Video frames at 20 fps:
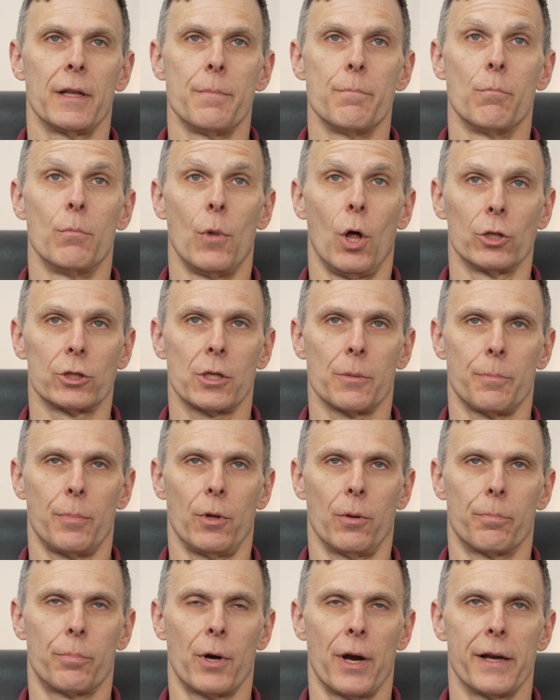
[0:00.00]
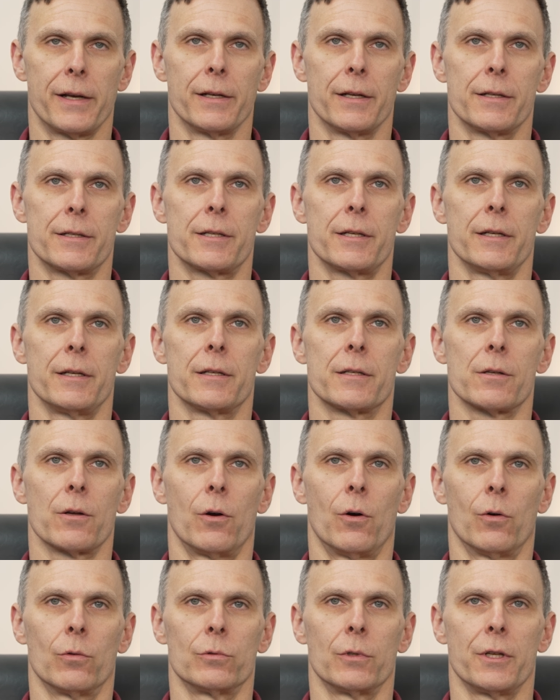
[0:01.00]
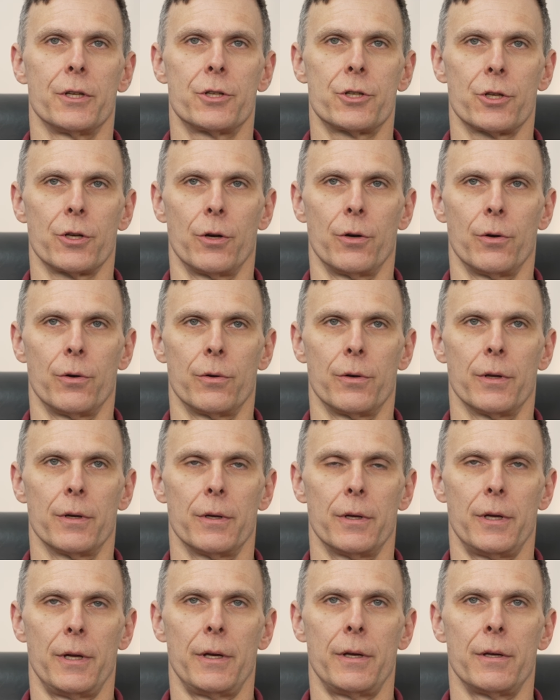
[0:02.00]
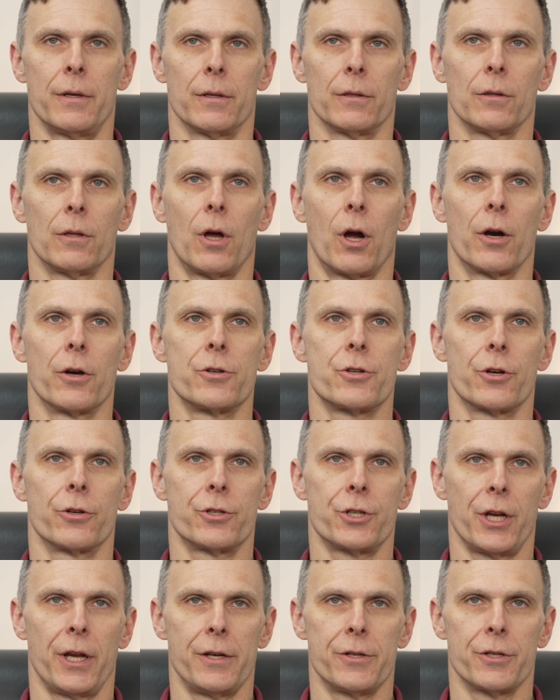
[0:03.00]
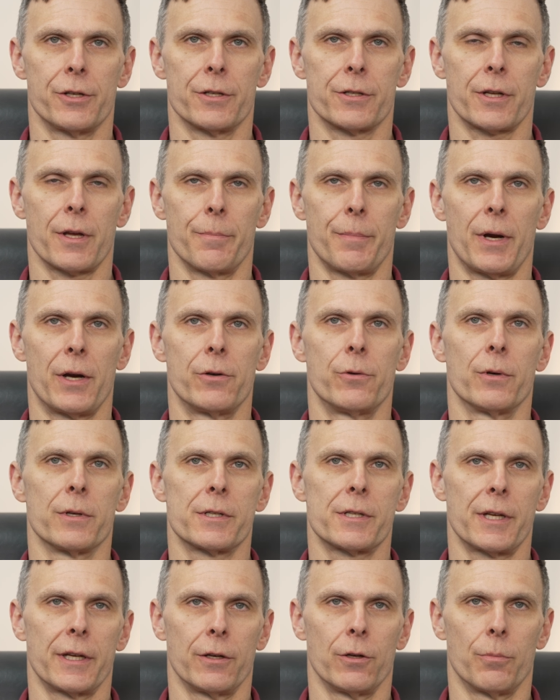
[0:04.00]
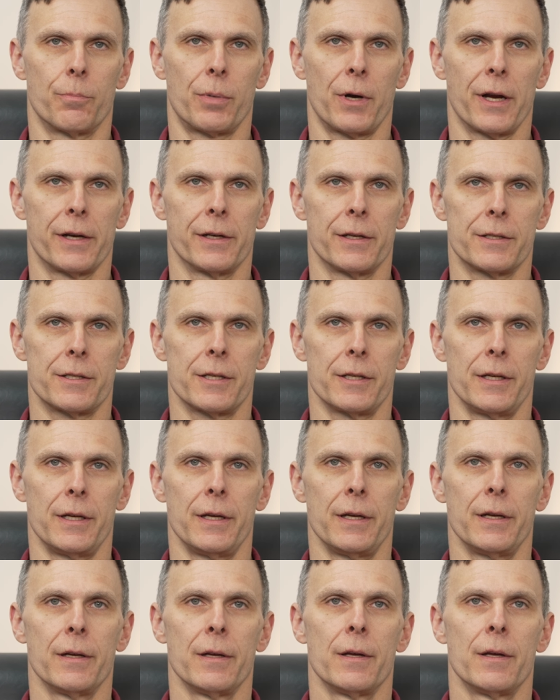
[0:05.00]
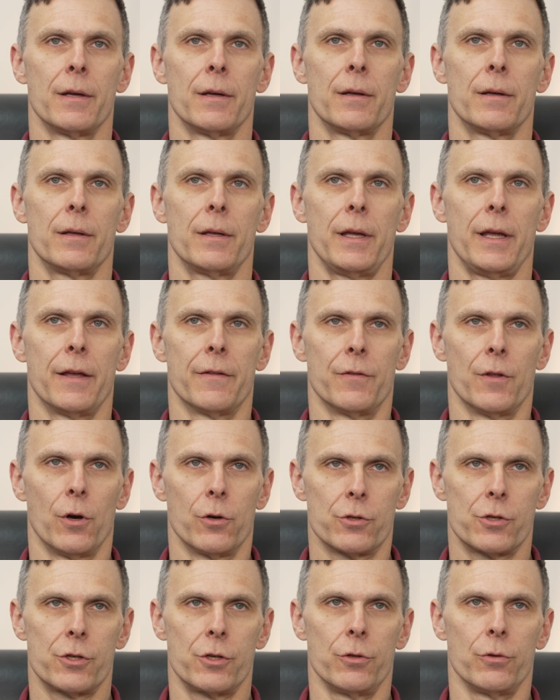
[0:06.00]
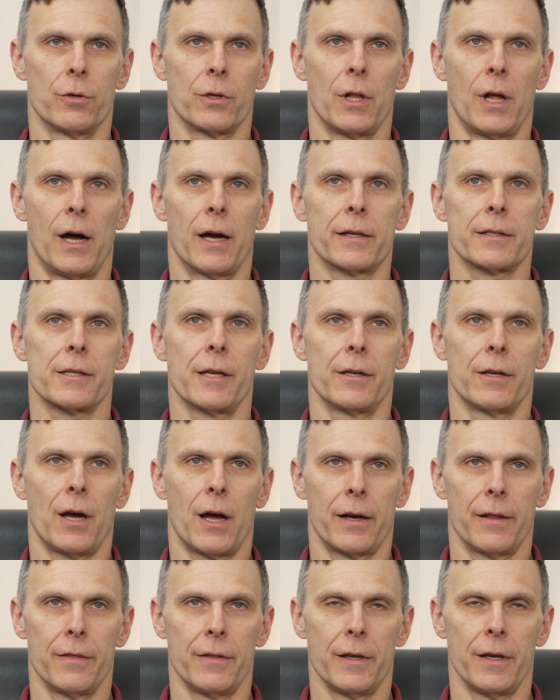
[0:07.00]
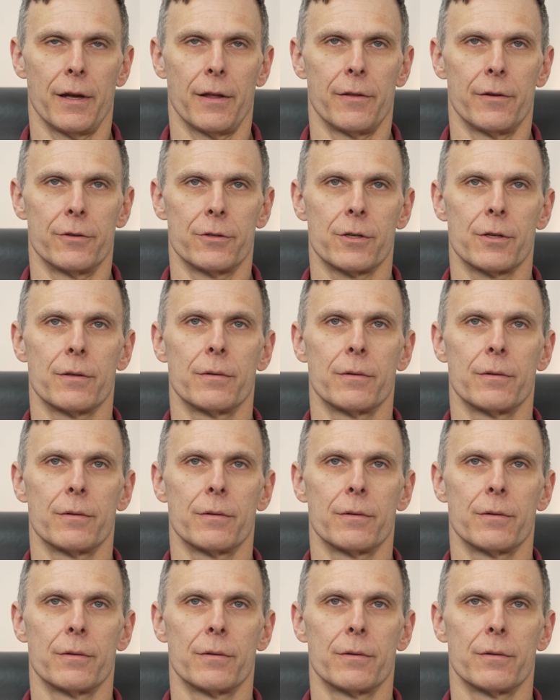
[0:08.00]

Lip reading: multiple pregnancies only showed larger changes compared to a single pregnancy in those two clocks and not in the others.